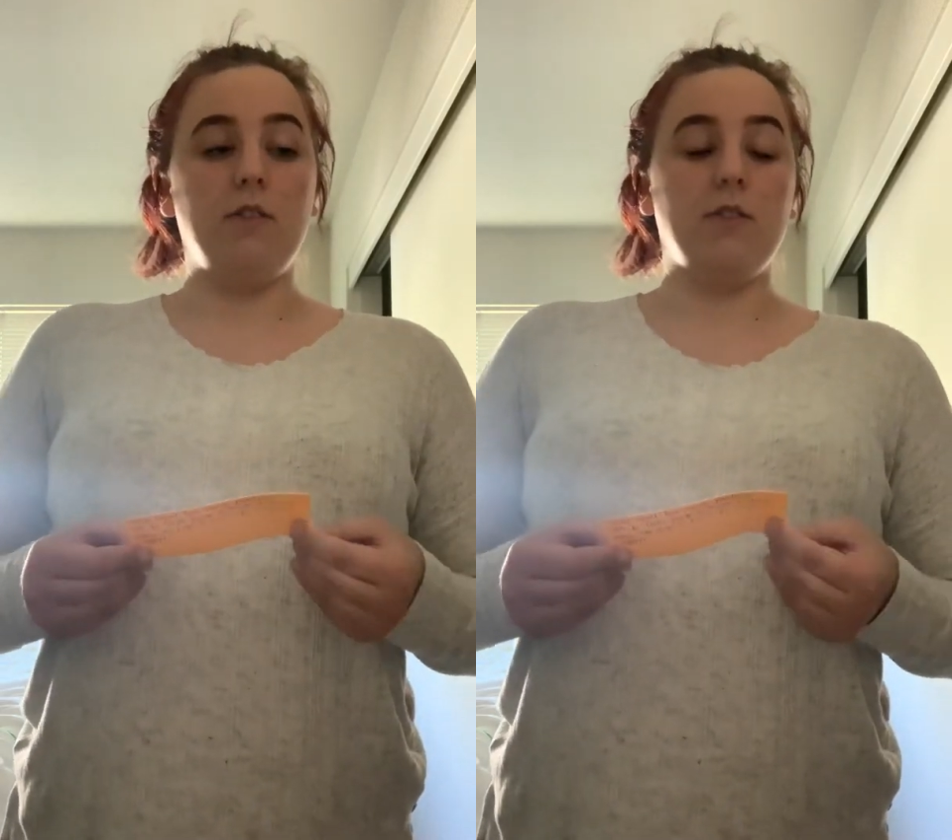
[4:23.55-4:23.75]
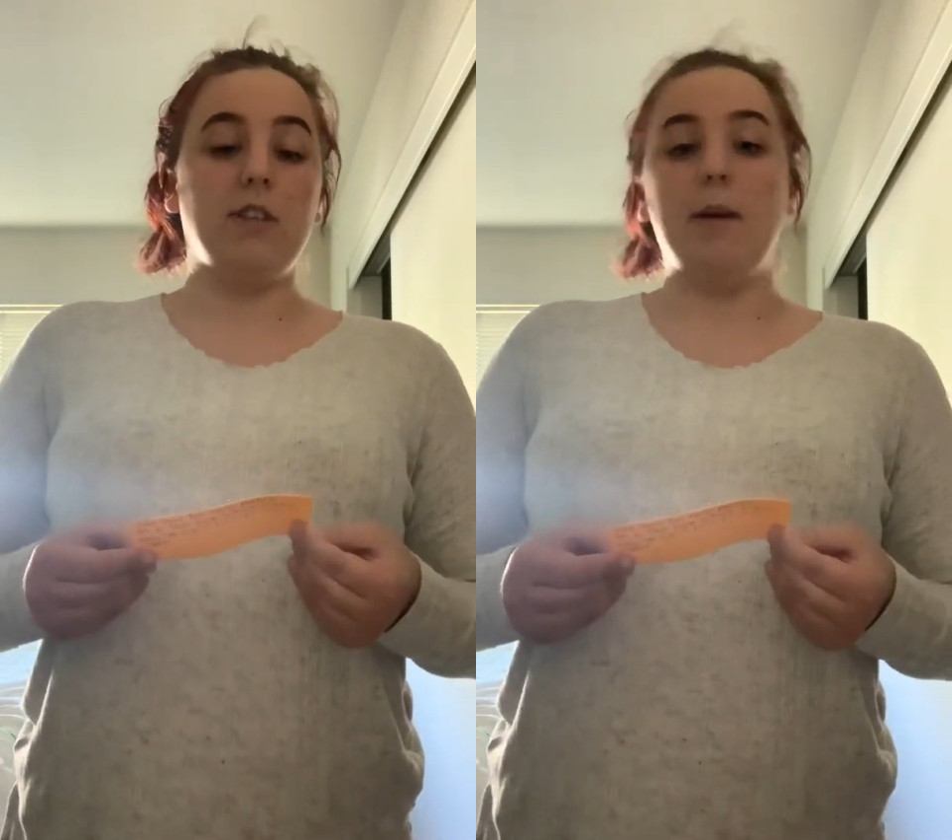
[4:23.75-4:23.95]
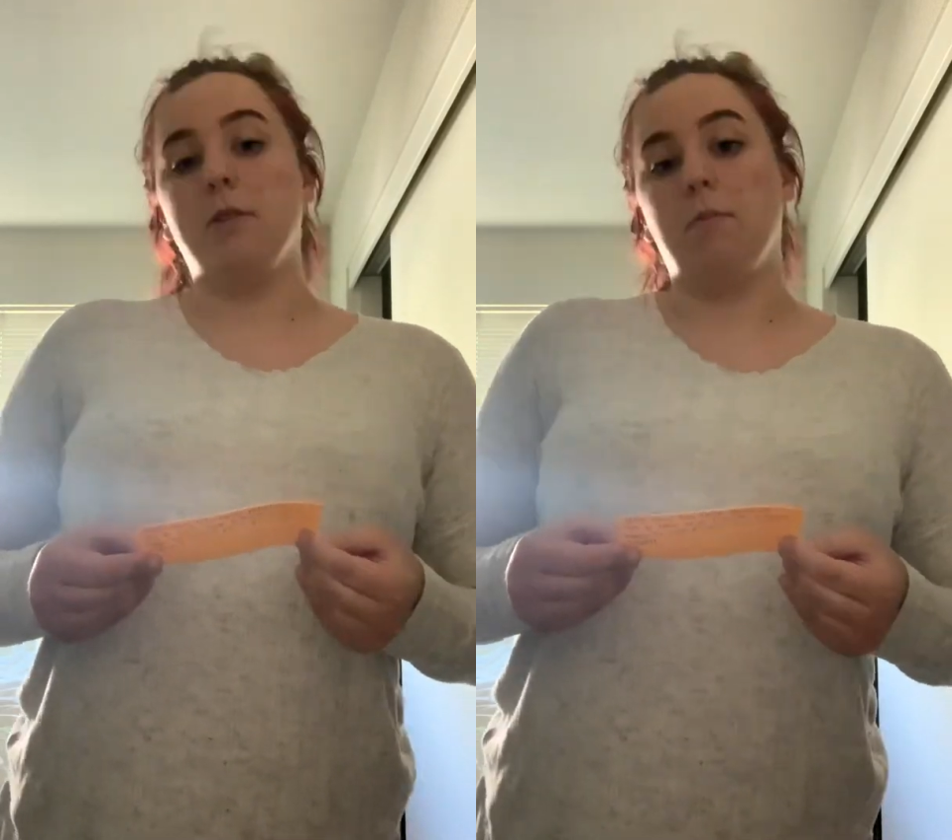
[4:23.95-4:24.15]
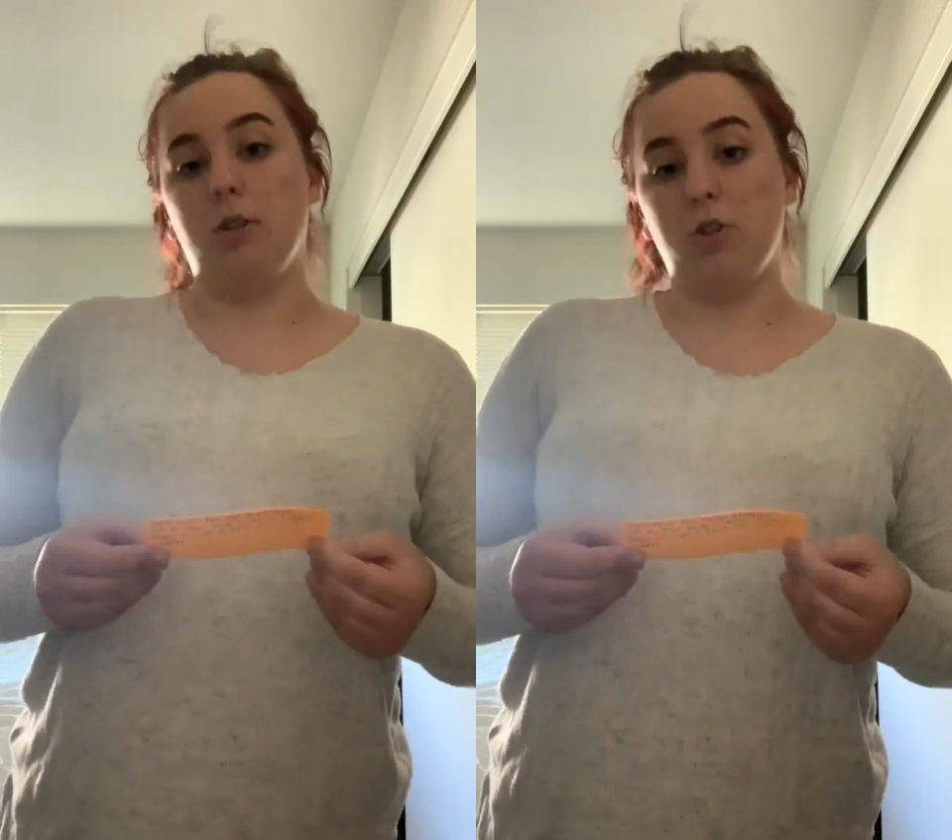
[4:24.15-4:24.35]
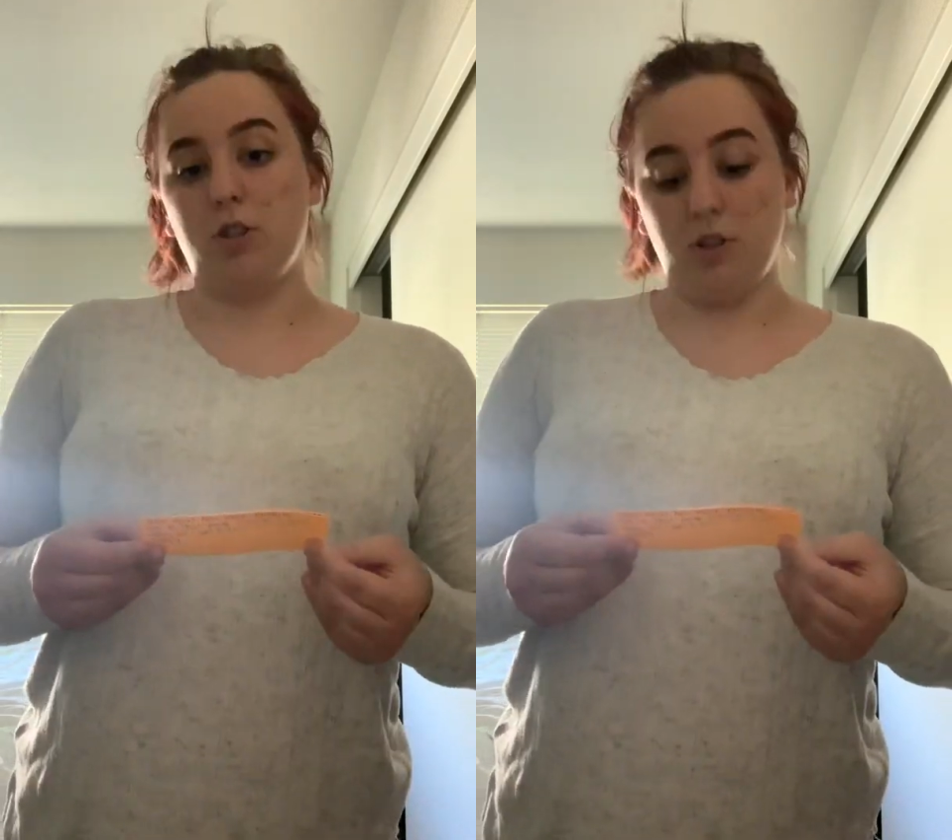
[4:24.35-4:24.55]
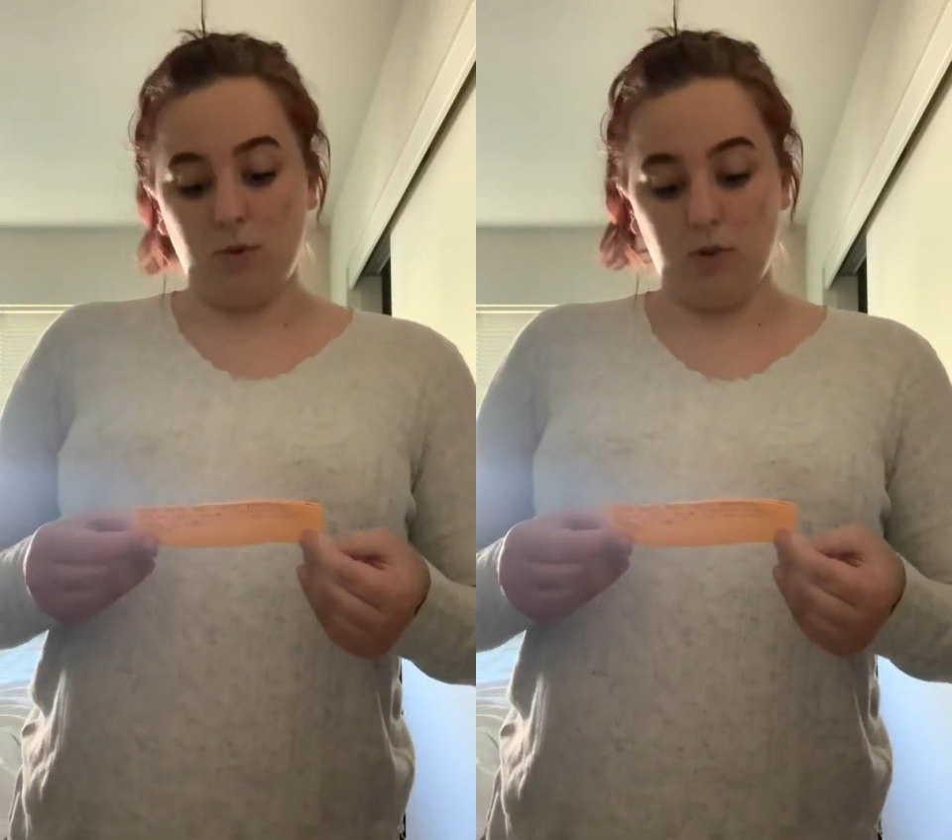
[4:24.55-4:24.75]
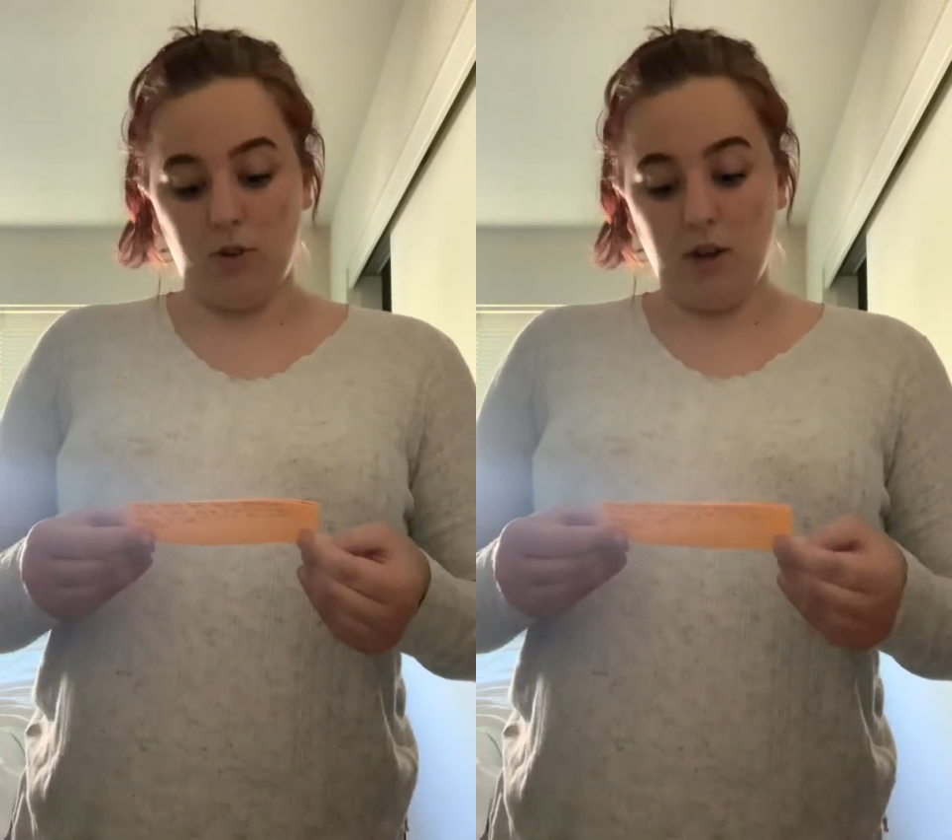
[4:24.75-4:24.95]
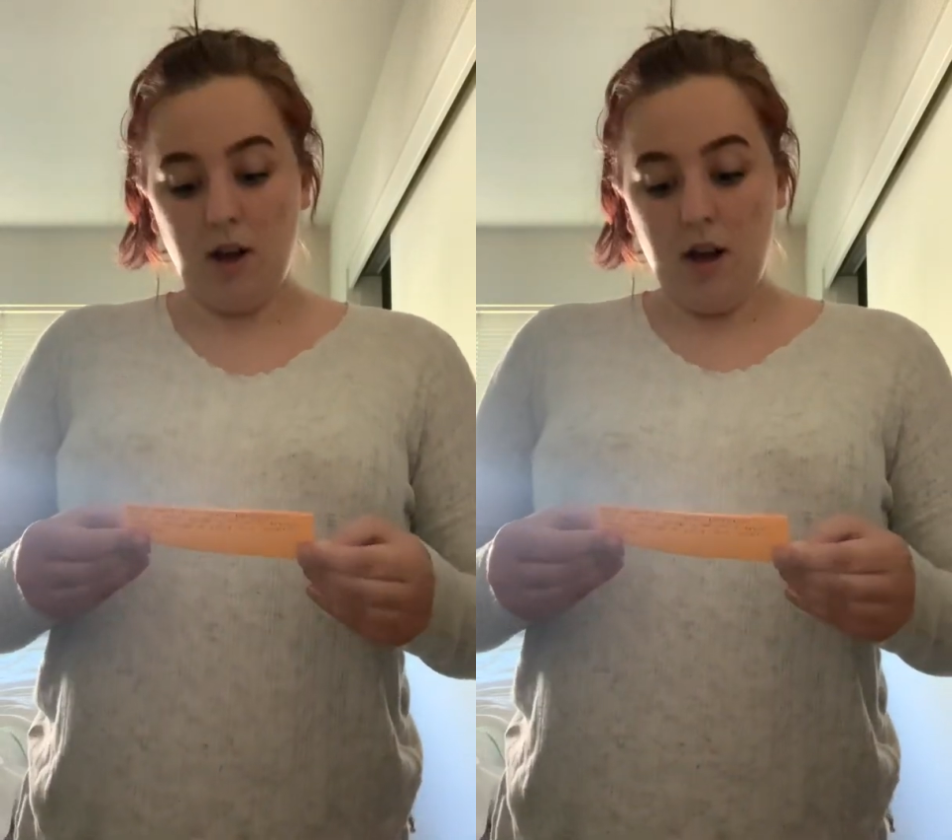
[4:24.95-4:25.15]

different types of pollution in the world,